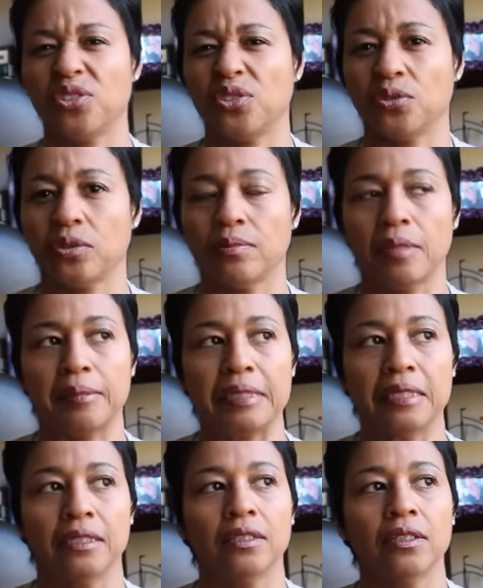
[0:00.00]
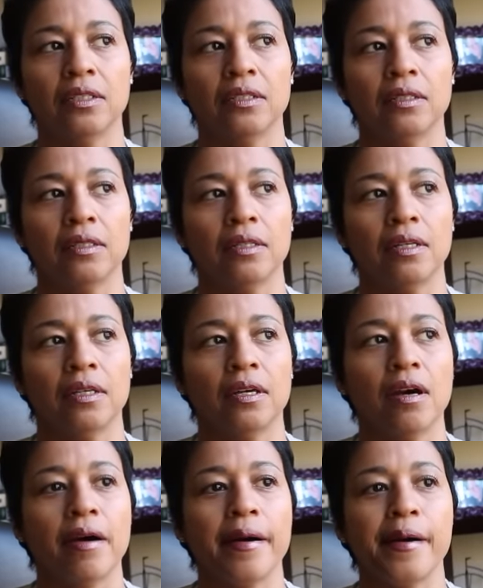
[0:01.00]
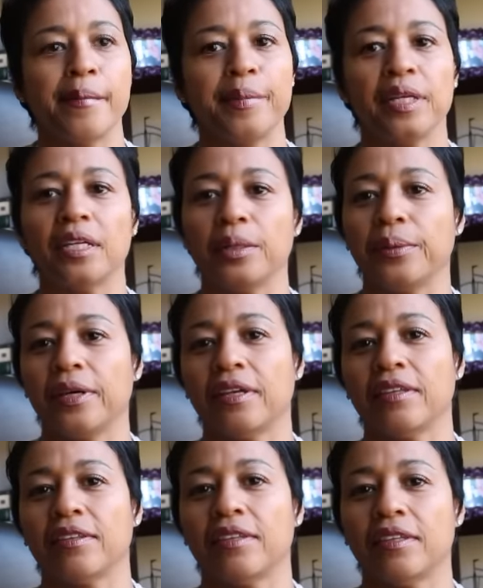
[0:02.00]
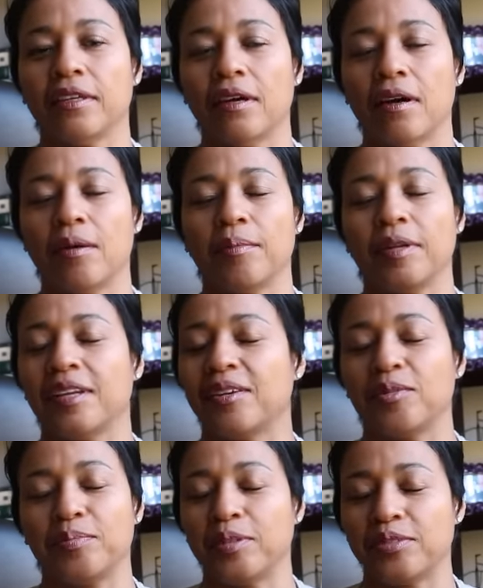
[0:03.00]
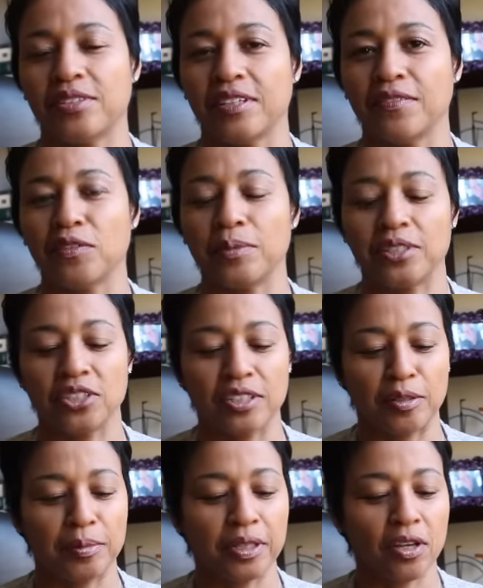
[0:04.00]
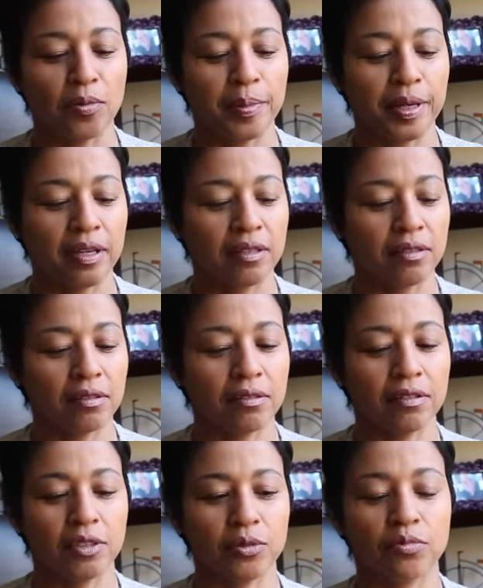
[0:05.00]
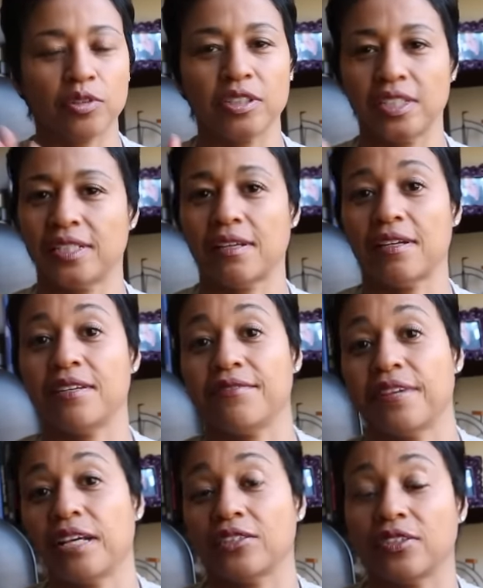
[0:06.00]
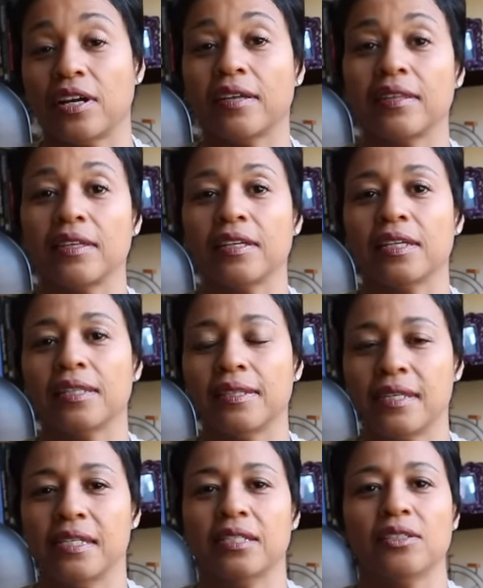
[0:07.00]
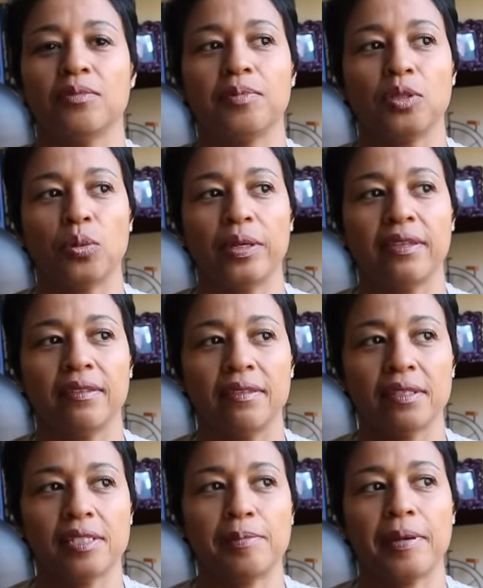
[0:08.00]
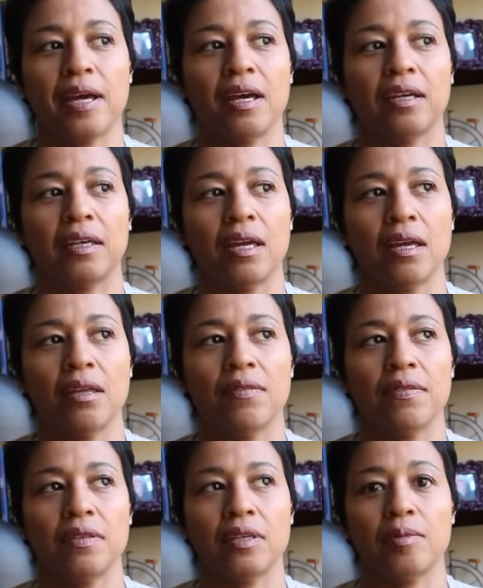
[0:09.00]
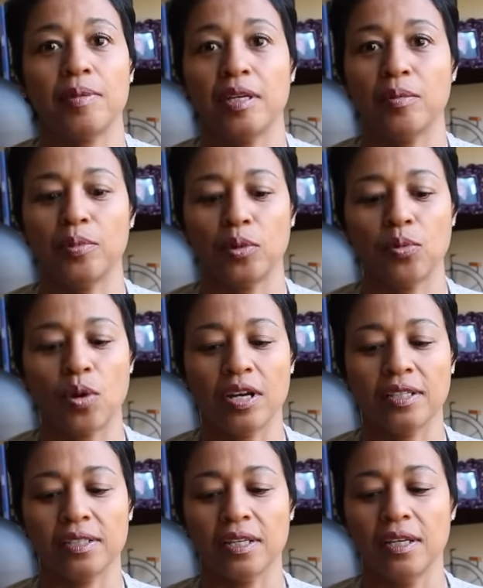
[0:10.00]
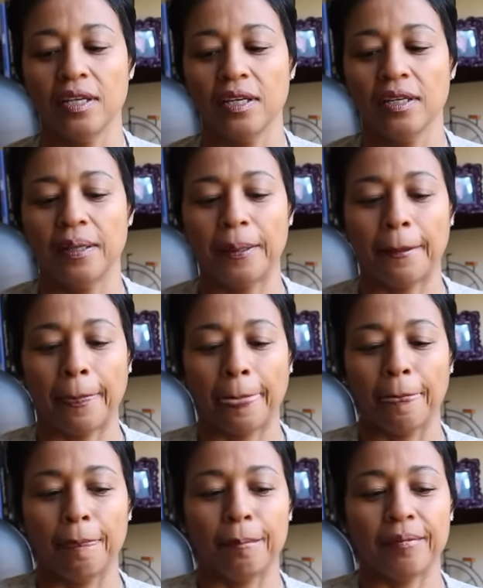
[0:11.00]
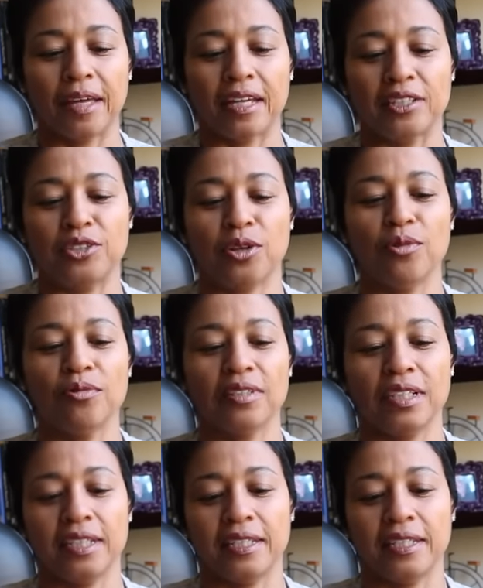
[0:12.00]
Jours, maybe. But anyway, and I'll post the information down below, but the real deciding factor, I think, in the end between this bag and the peekaboo was I don't